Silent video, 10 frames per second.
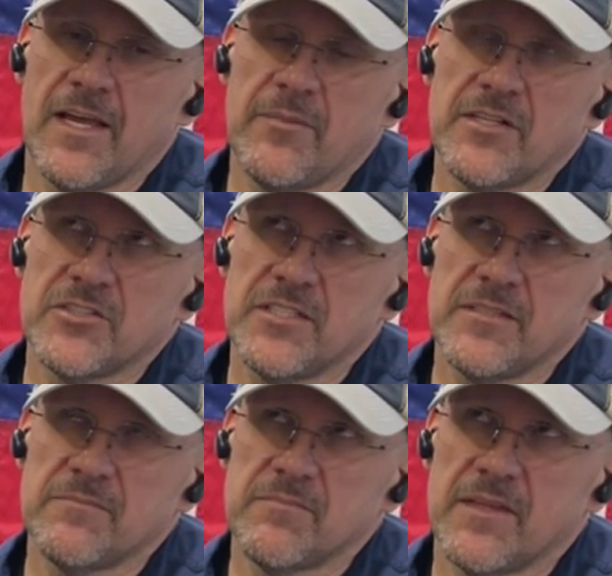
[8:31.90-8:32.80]
a laminate
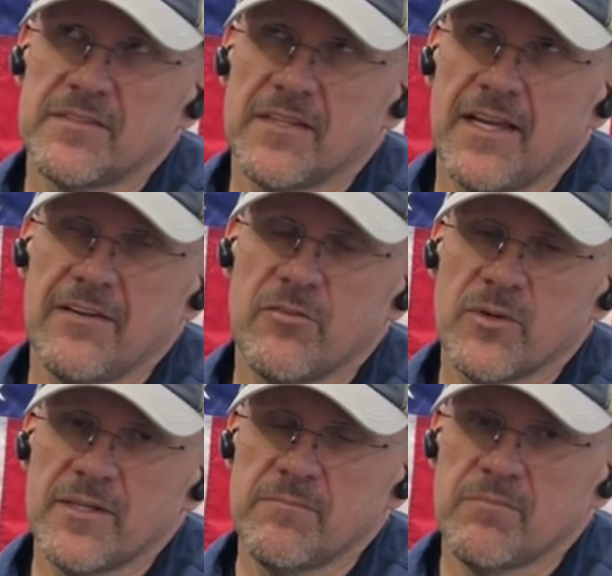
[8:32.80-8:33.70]
sheet. It's an
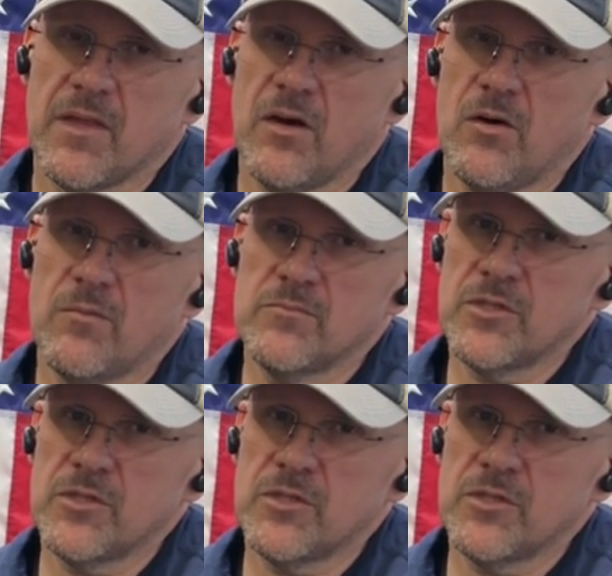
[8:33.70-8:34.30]
Avery. I'll